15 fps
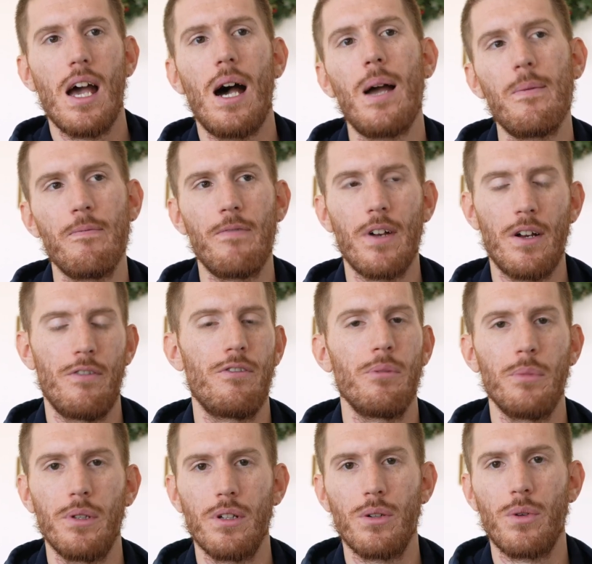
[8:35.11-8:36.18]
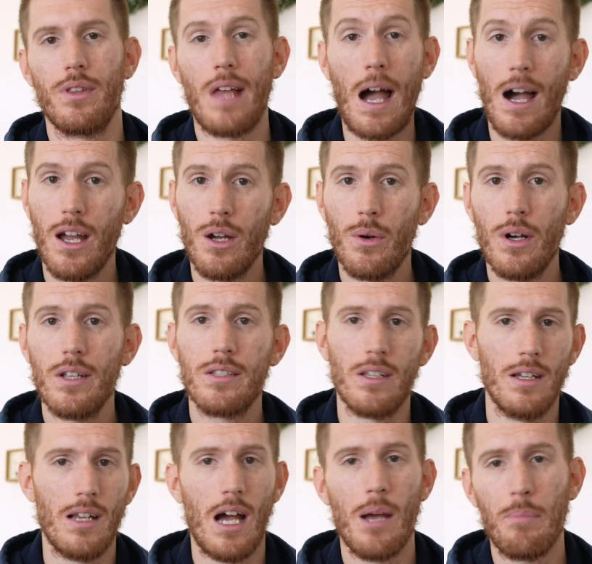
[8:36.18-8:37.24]
I'm very familiar with iOS
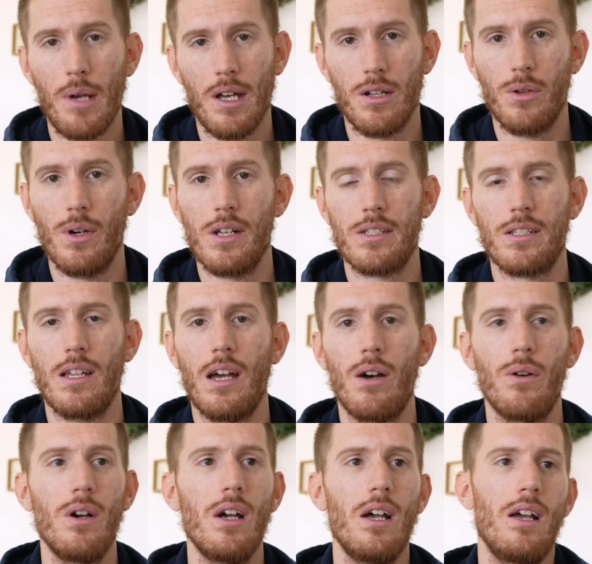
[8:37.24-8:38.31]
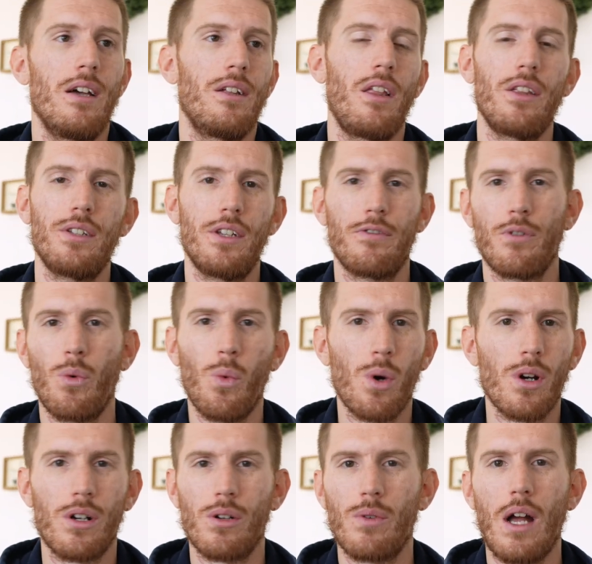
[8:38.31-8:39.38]
and iPadOS now and all the different
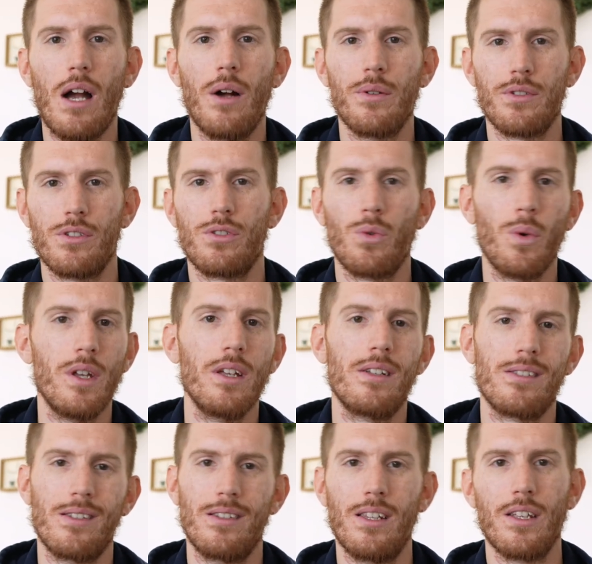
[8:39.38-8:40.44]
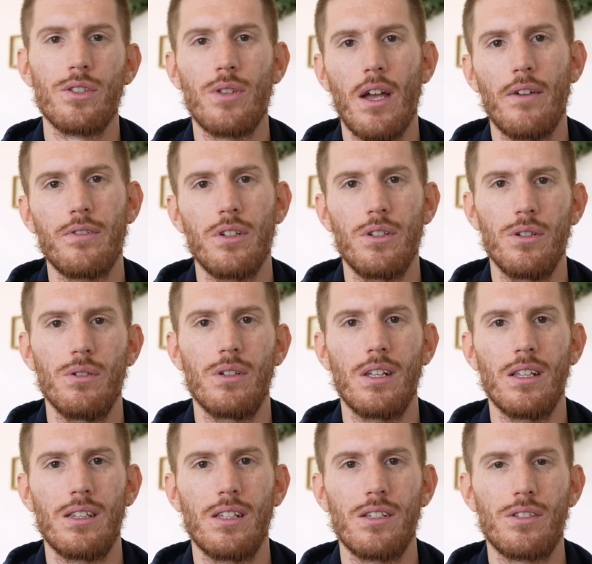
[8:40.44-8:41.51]
workarounds and tweaks and things you have to do to
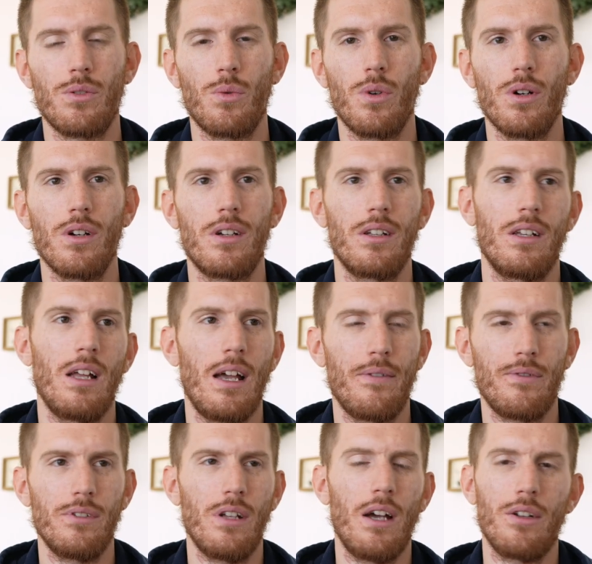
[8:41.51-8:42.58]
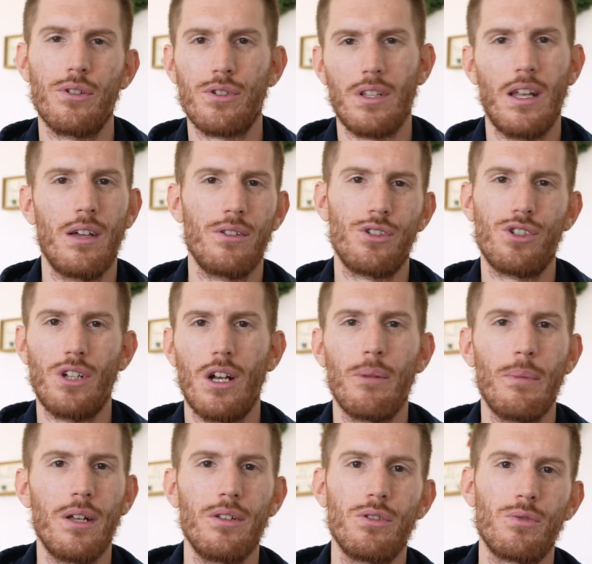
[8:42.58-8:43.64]
get things to work. And I understand how the share
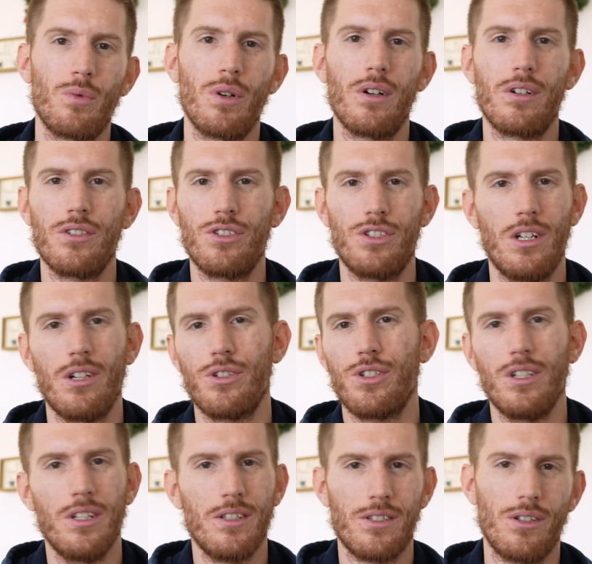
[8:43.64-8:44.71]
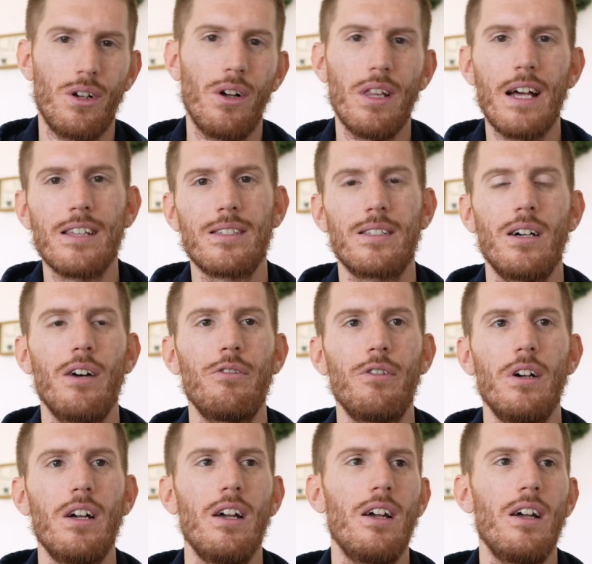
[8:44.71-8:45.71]
menus work and share sheets and all that stuff.